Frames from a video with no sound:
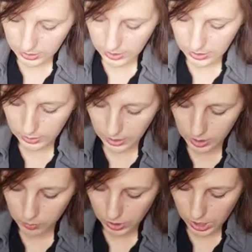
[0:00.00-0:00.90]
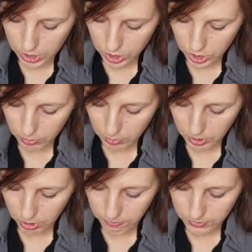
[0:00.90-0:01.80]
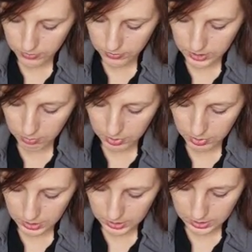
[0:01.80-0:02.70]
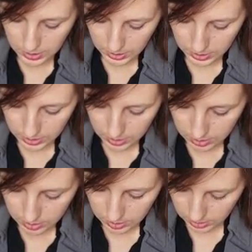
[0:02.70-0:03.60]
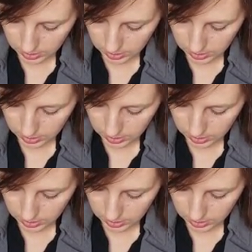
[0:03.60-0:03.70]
pressure above 15 psi is?